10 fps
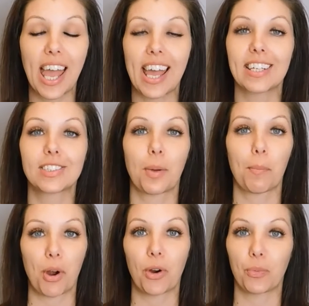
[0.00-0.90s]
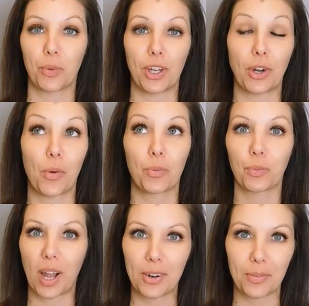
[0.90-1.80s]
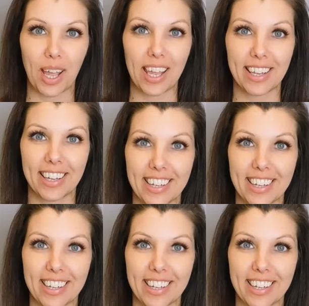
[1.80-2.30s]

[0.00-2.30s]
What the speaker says: as part 1, right away.